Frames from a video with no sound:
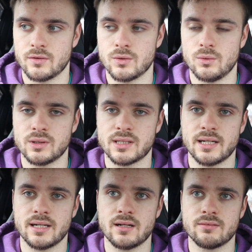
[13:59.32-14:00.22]
goals that I
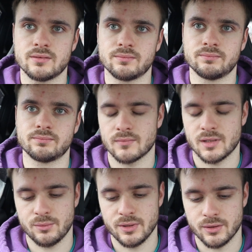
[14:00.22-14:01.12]
have, and
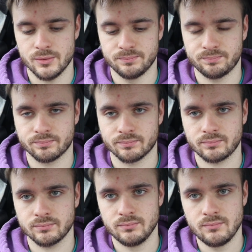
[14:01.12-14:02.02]
there we go.
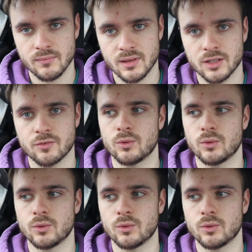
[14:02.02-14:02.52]
Thanks for